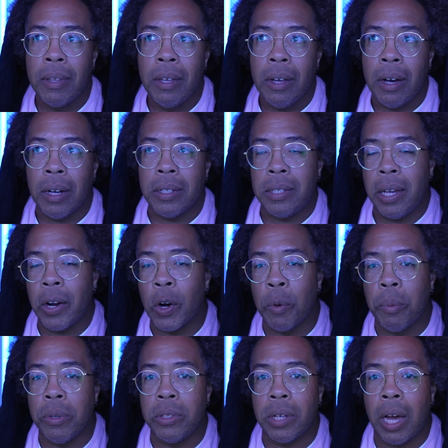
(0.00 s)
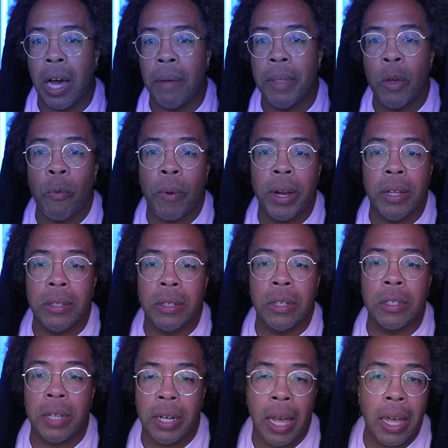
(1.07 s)
a terrible job. They raised
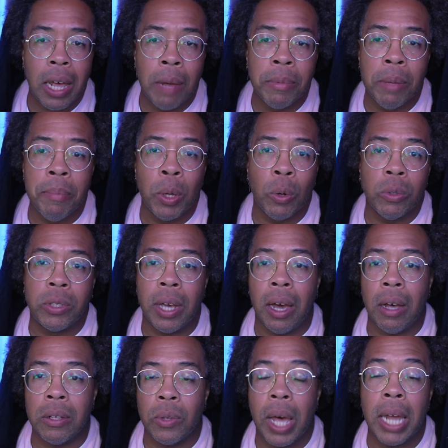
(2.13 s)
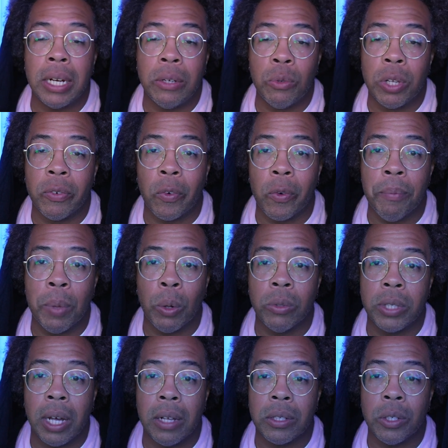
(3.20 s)
us. And I'm the middle child. So I do suffer from middle
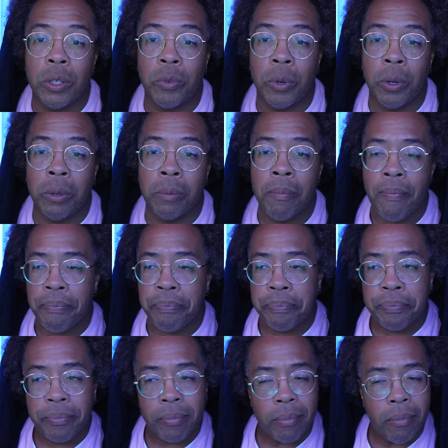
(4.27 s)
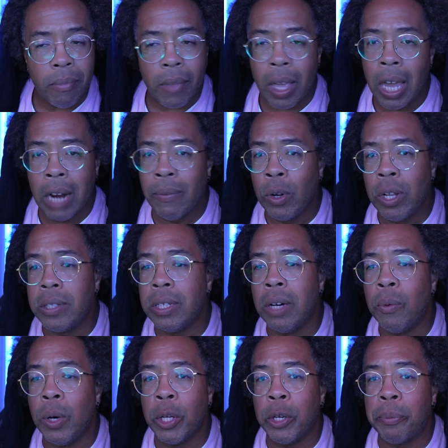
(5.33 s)
child syndrome. And I've only seen
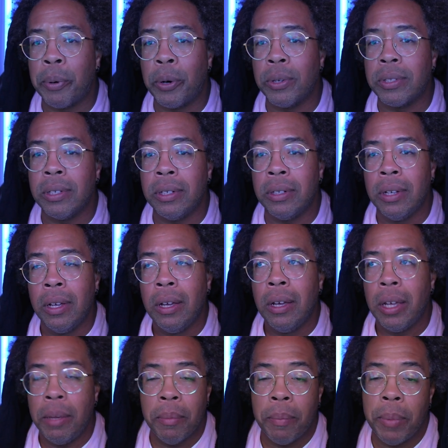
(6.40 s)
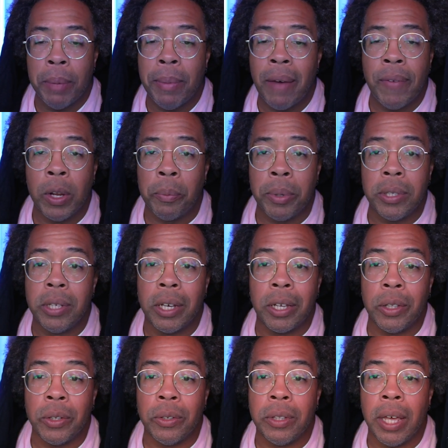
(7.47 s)
one other person in my family
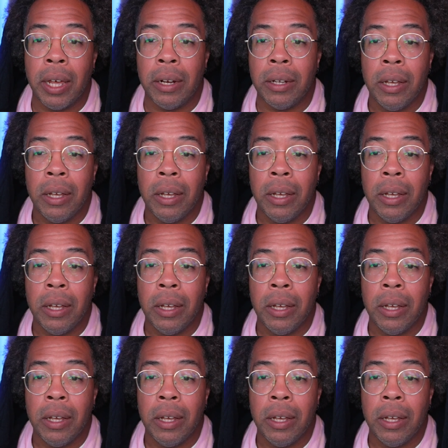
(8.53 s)
particularly that